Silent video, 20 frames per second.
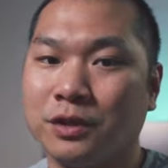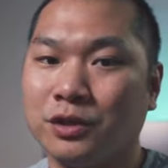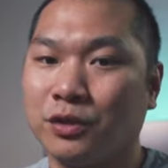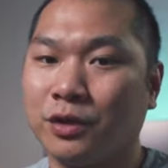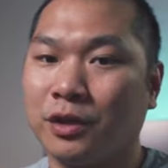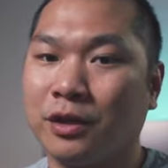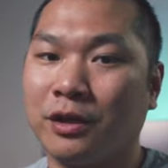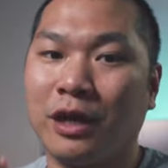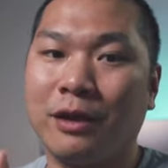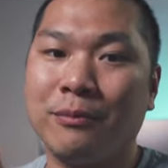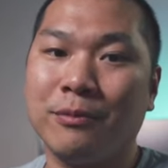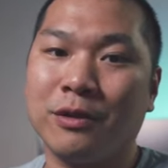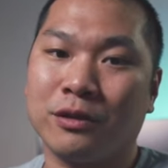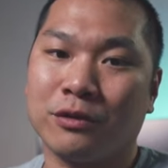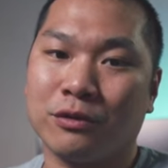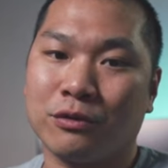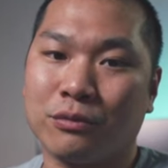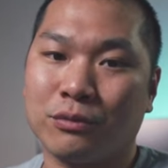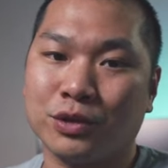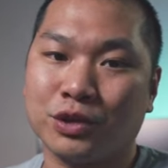So the gaming
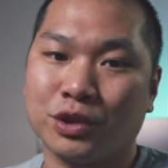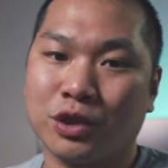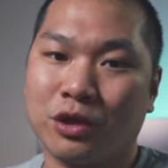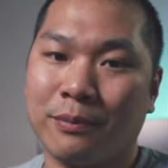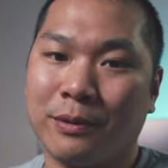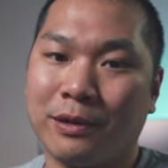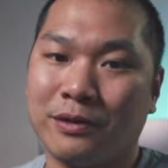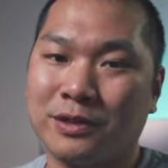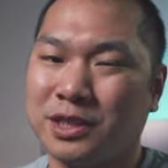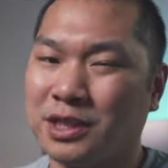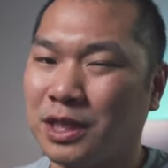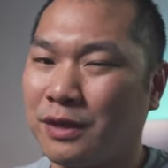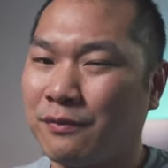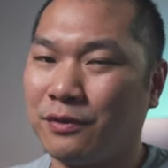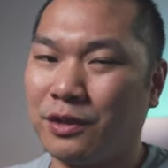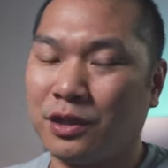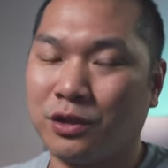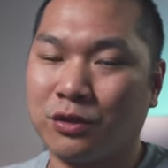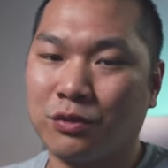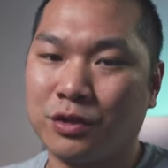thermals are about
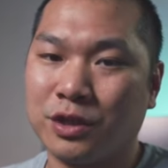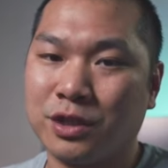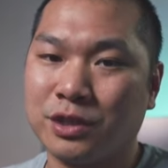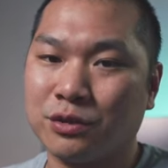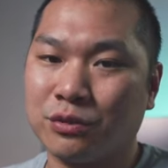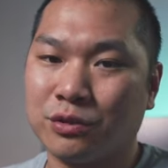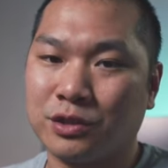7 degrees